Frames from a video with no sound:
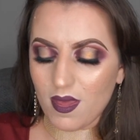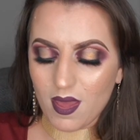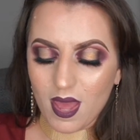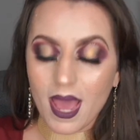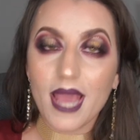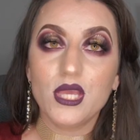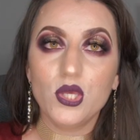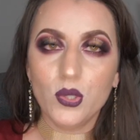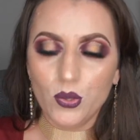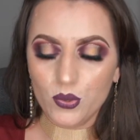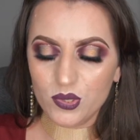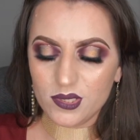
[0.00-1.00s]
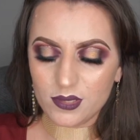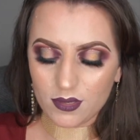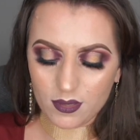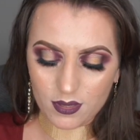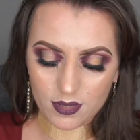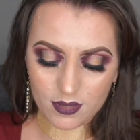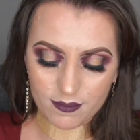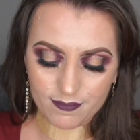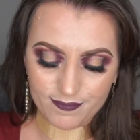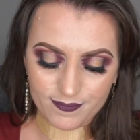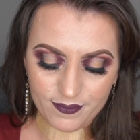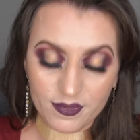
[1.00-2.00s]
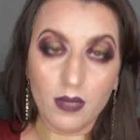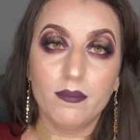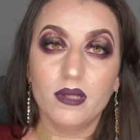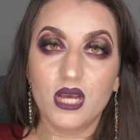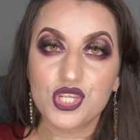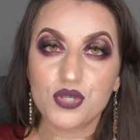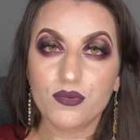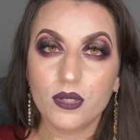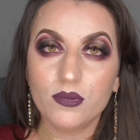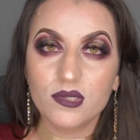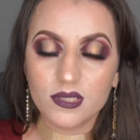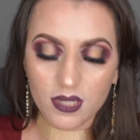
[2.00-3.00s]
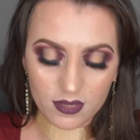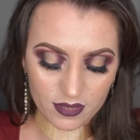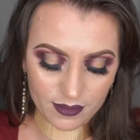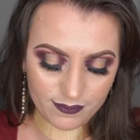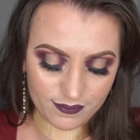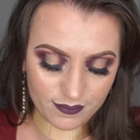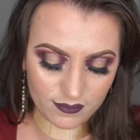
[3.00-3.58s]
I used the blush rose color